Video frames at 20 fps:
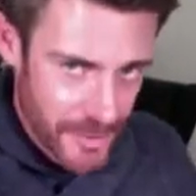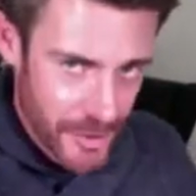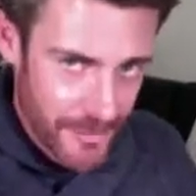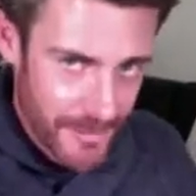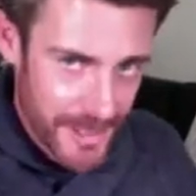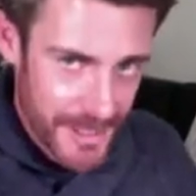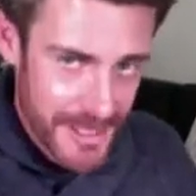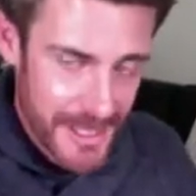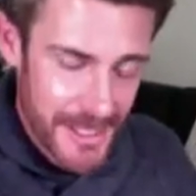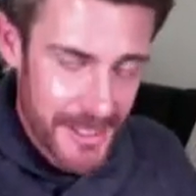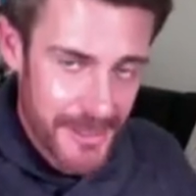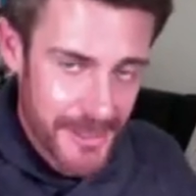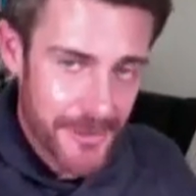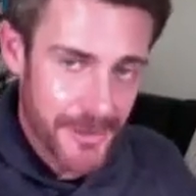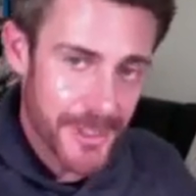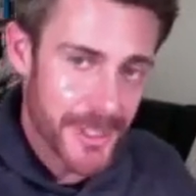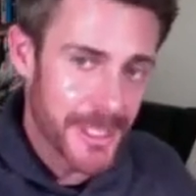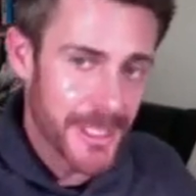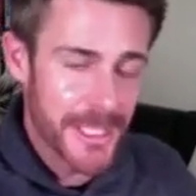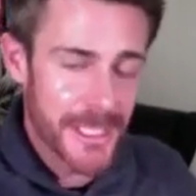Too much
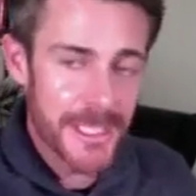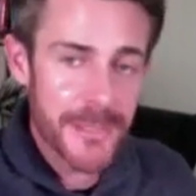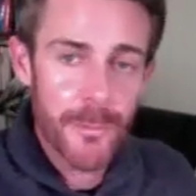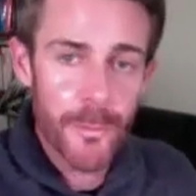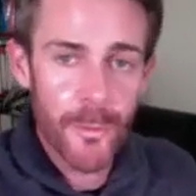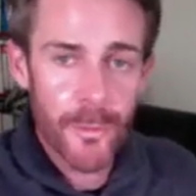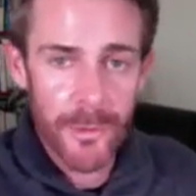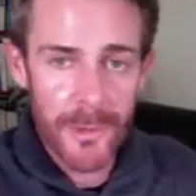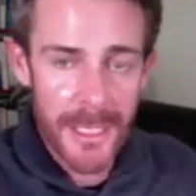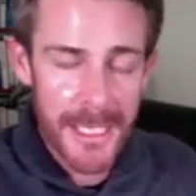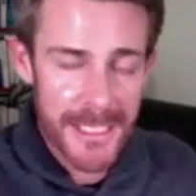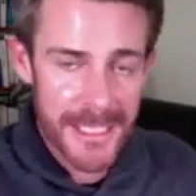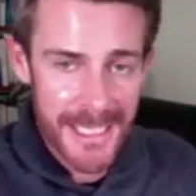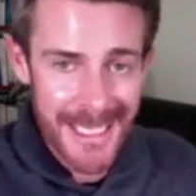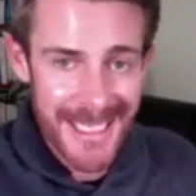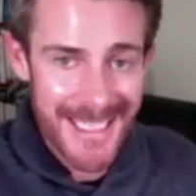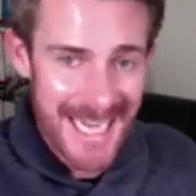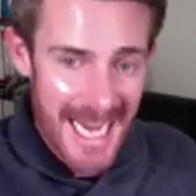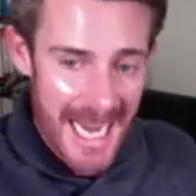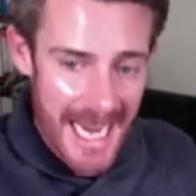estrogen is more is an
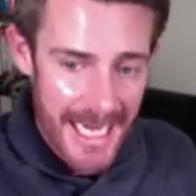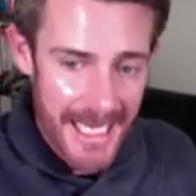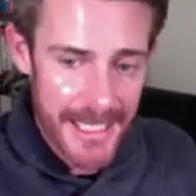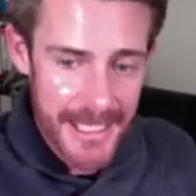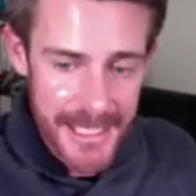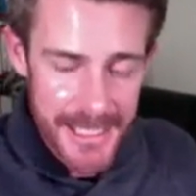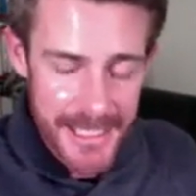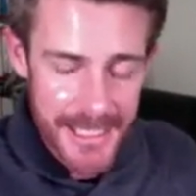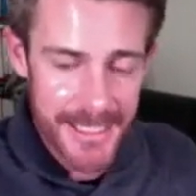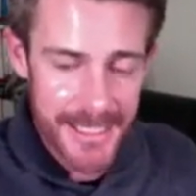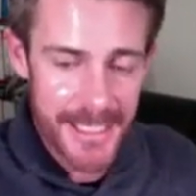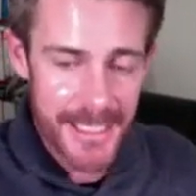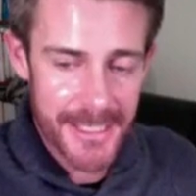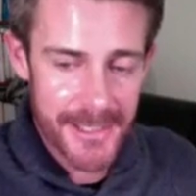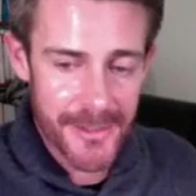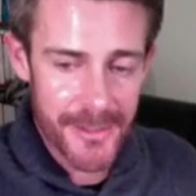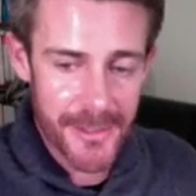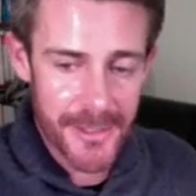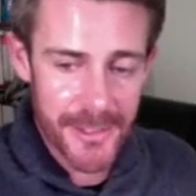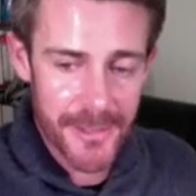antagonist to
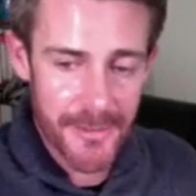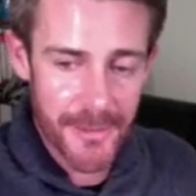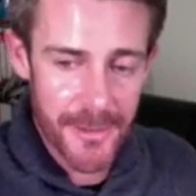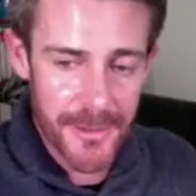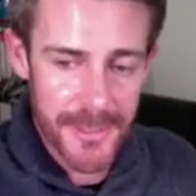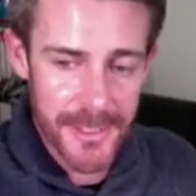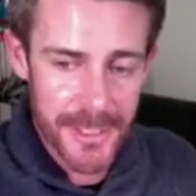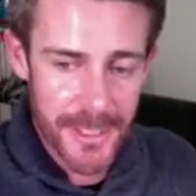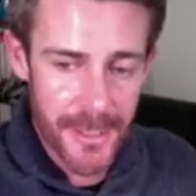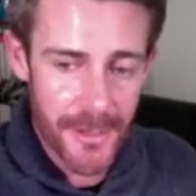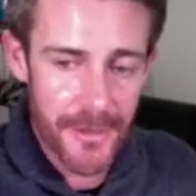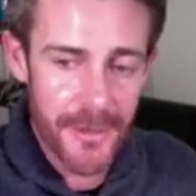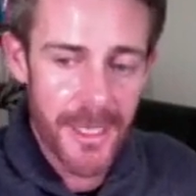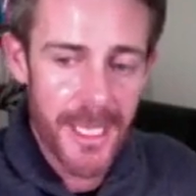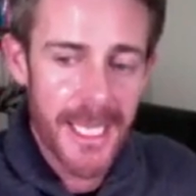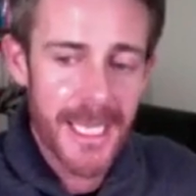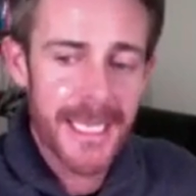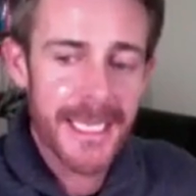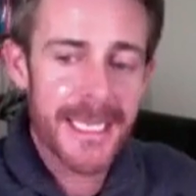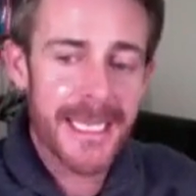testosterone. So
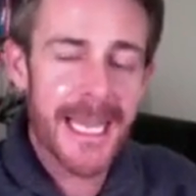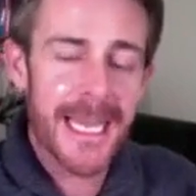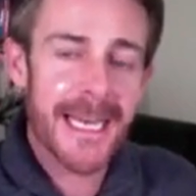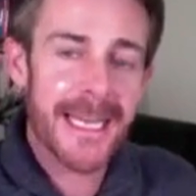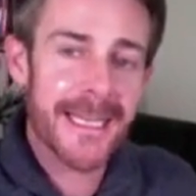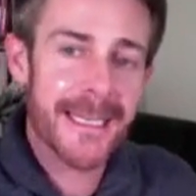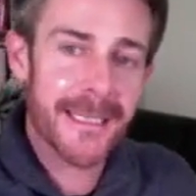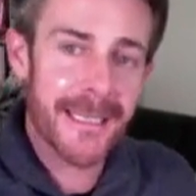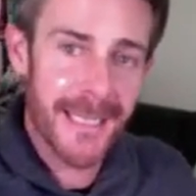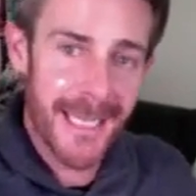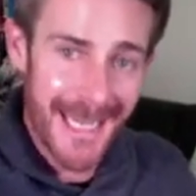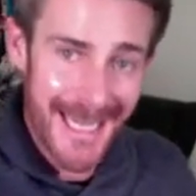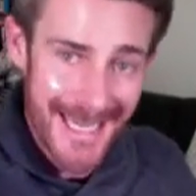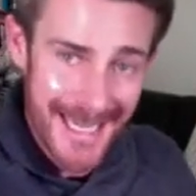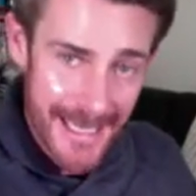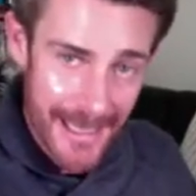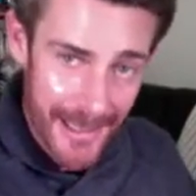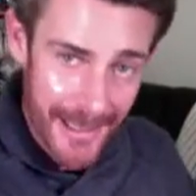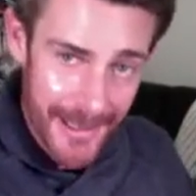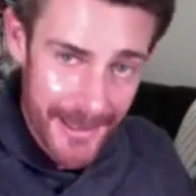getting
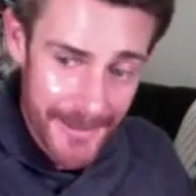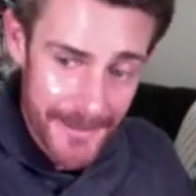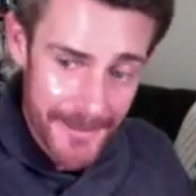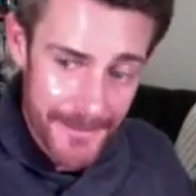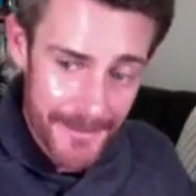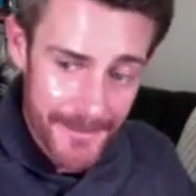leaner,